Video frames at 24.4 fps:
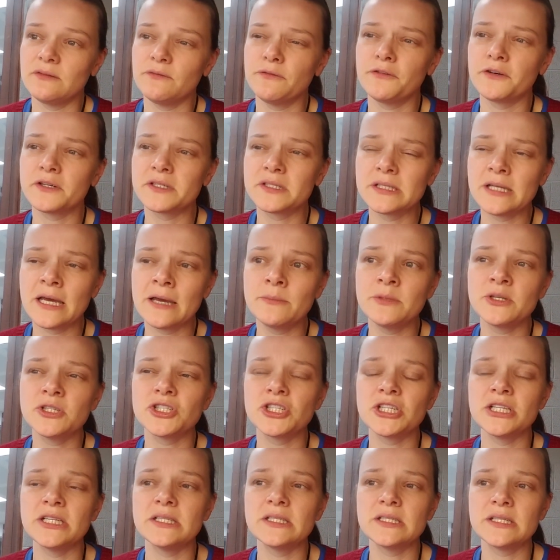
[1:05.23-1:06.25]
For assignment
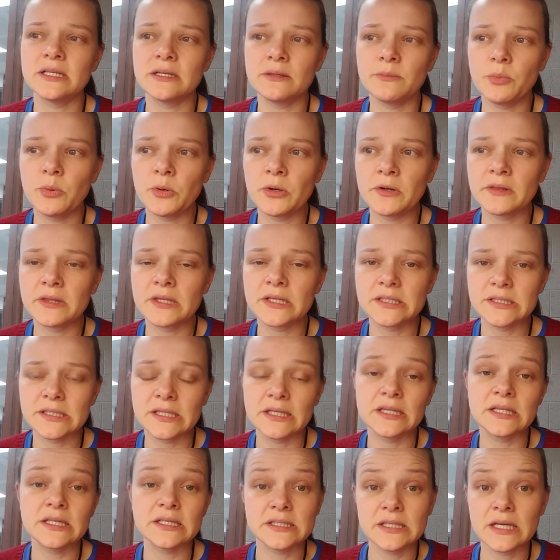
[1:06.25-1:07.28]
sheets and important things like
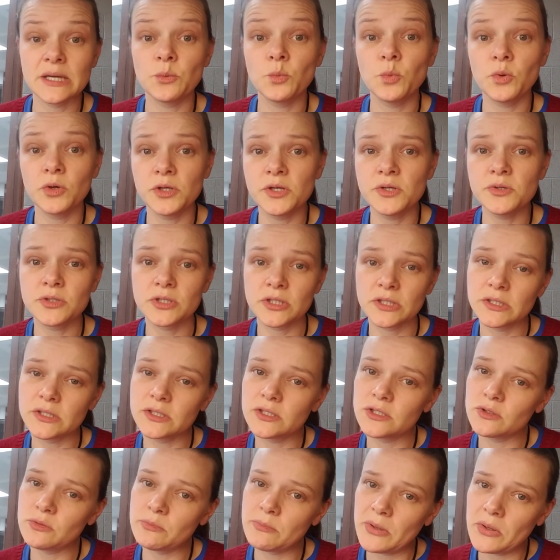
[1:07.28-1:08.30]
this, I will usually
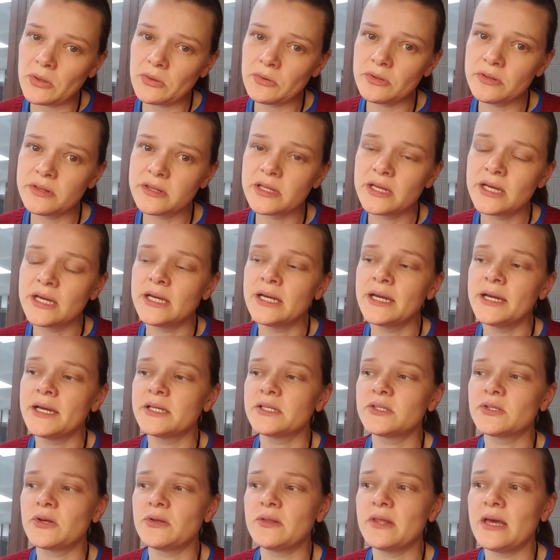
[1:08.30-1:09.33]
do both
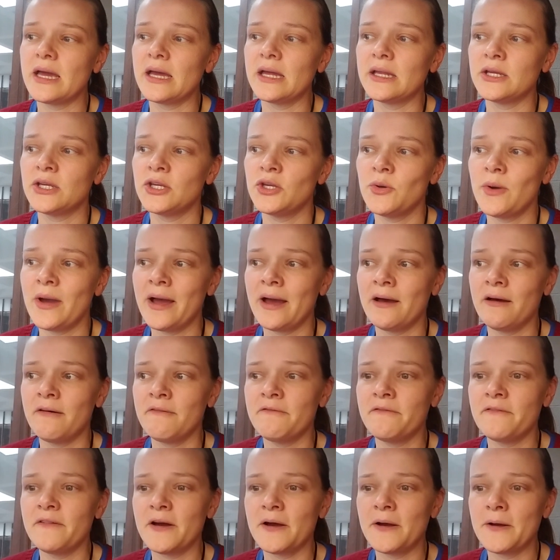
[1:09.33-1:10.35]
so that you have
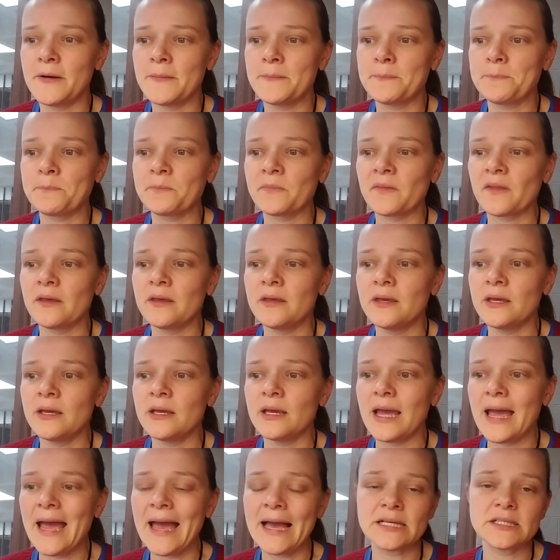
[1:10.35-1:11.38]

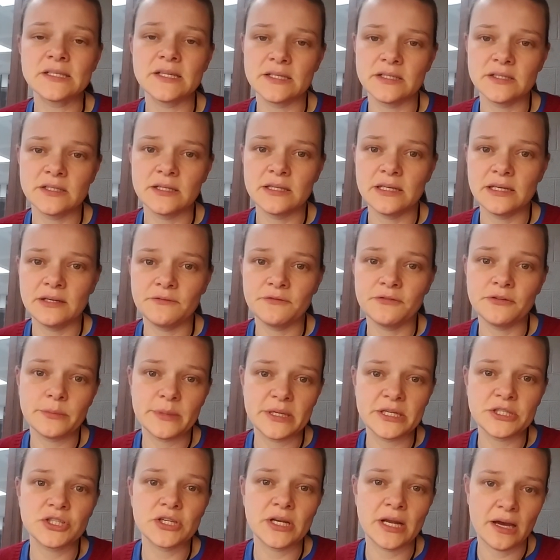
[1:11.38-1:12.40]
access to the
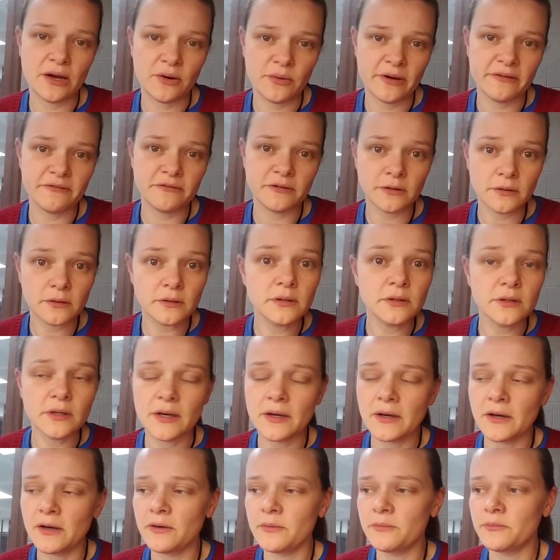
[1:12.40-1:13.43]
information however
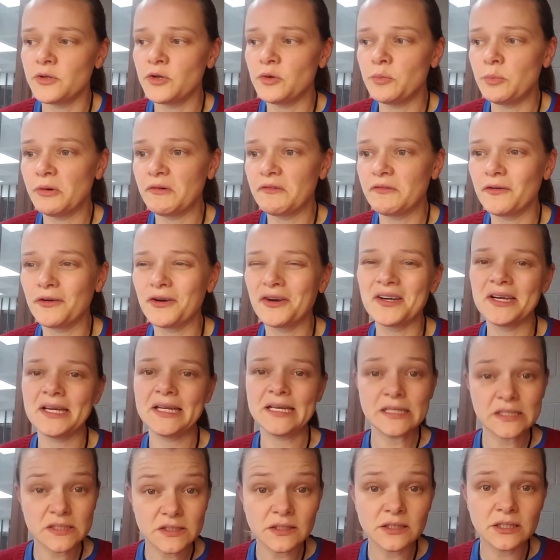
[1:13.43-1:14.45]
you prefer. It
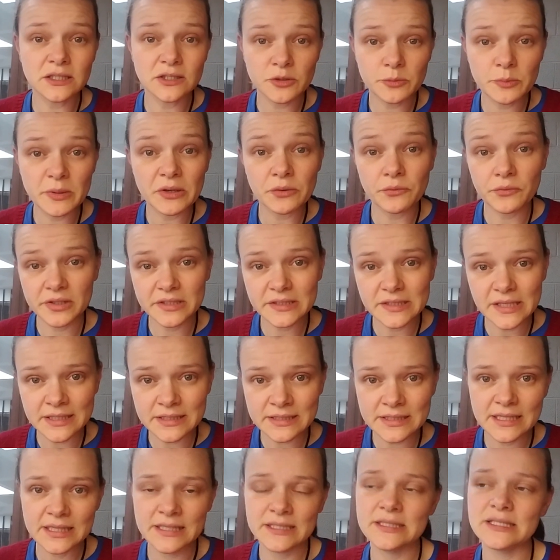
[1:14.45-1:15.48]
is a little bit
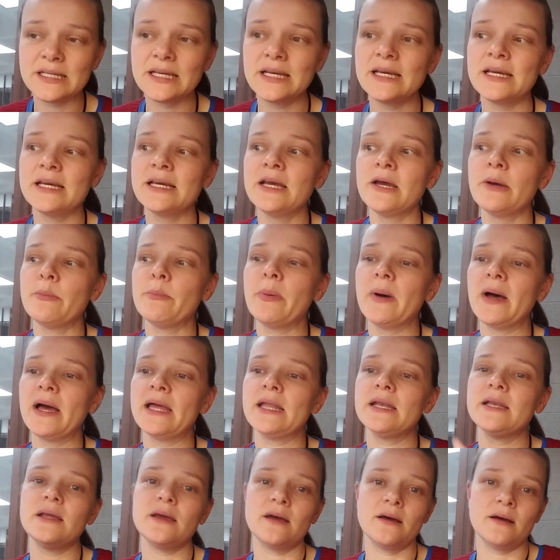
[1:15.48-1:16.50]
redundant,
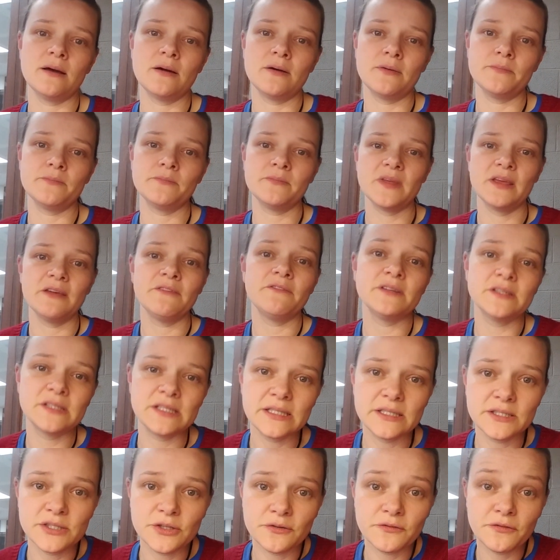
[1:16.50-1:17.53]
but if it's
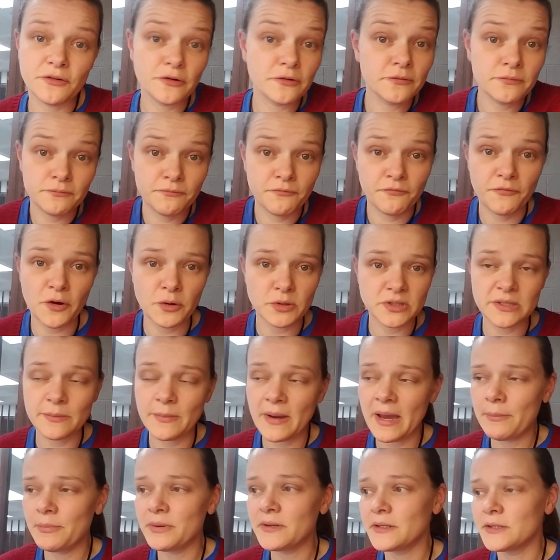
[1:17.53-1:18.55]
easier for folks, I'm
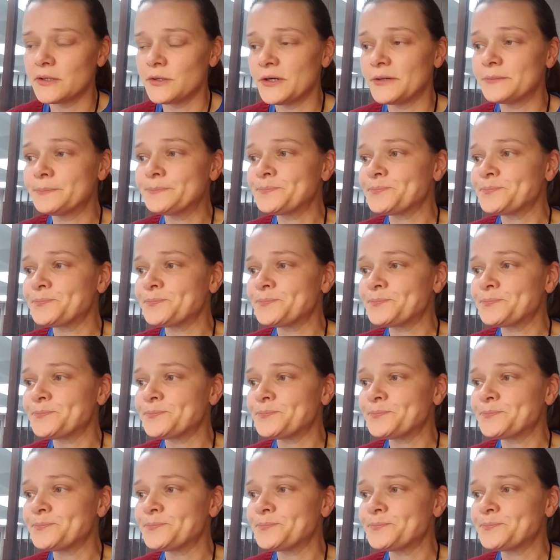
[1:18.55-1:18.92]
happy to do it.